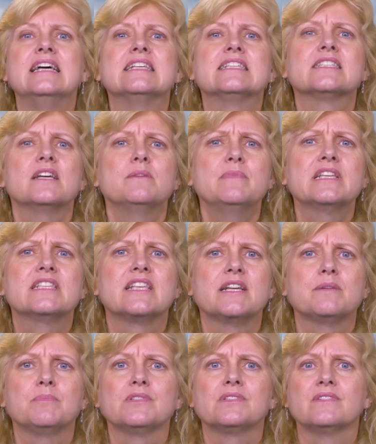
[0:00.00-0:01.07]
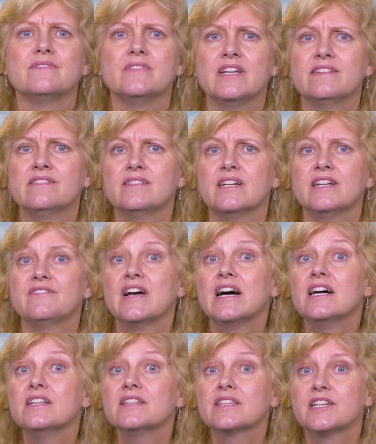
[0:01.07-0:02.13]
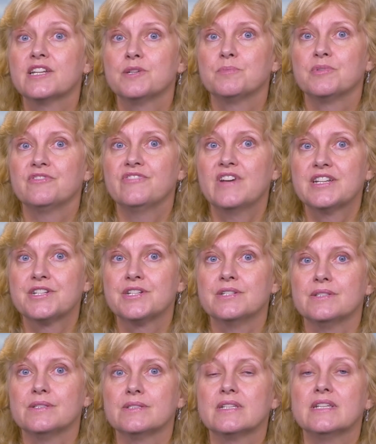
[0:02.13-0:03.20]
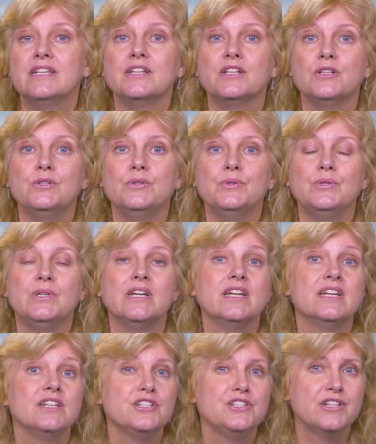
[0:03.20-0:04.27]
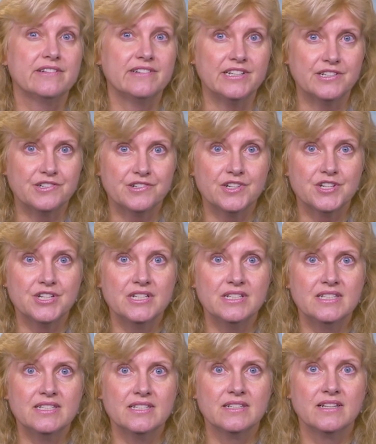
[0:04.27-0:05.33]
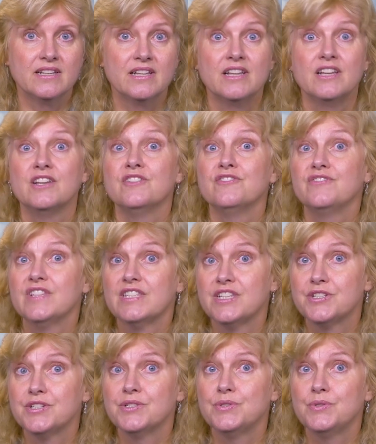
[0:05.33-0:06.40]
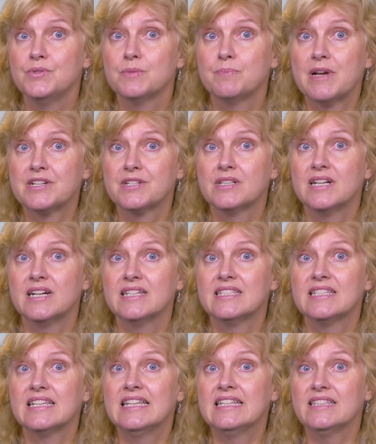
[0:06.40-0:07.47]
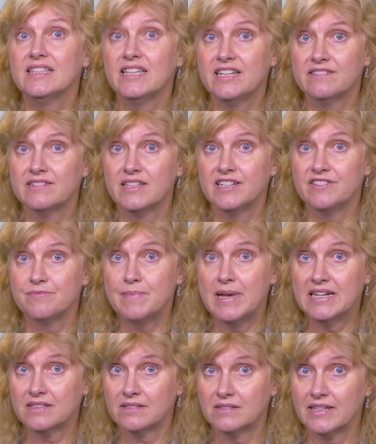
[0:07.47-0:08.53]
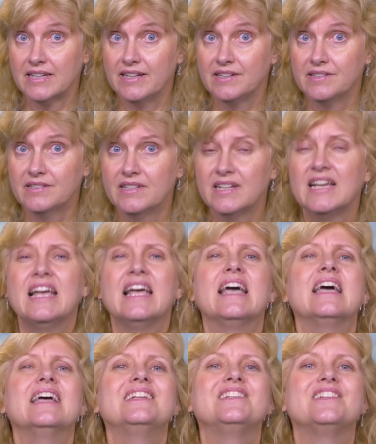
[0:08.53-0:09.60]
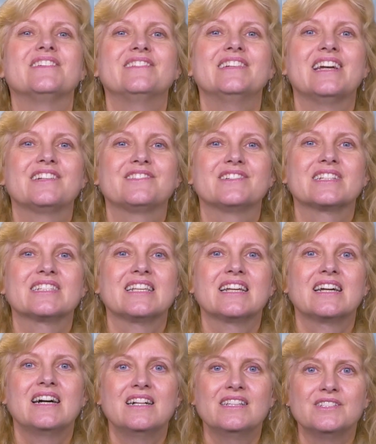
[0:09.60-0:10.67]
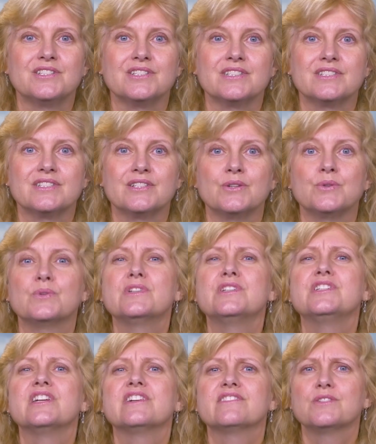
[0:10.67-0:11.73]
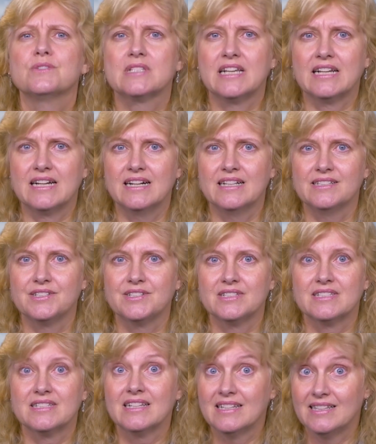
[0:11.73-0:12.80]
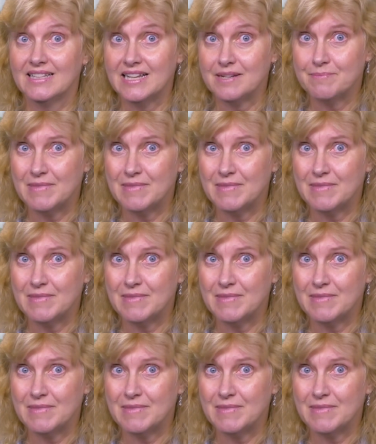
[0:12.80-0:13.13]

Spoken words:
Some examples of later life healthcare professionals include geriatricians, physicians who specialize in later life medical care, and geriatric psychologists or geropsychologists like